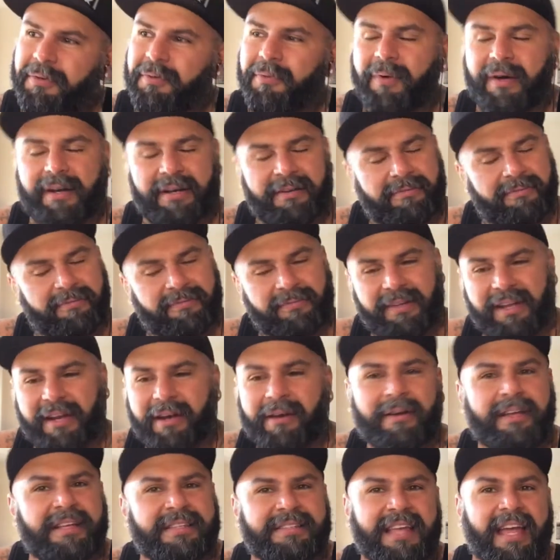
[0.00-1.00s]
What, you
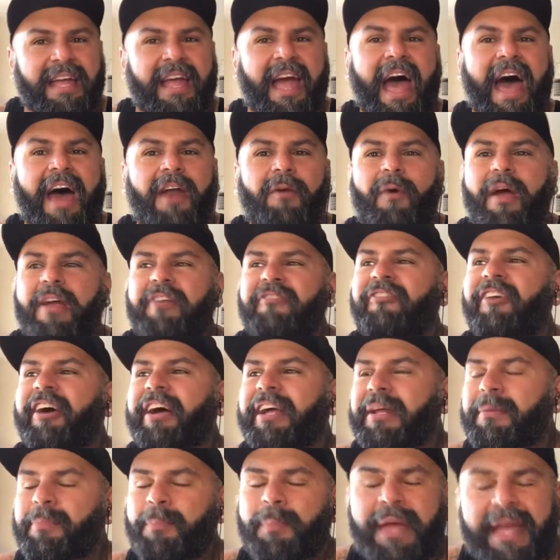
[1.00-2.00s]
know, it's like, how do I
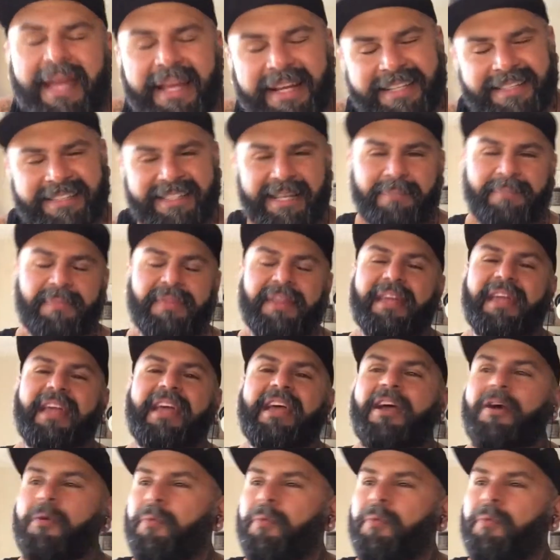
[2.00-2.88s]
fucking pick something?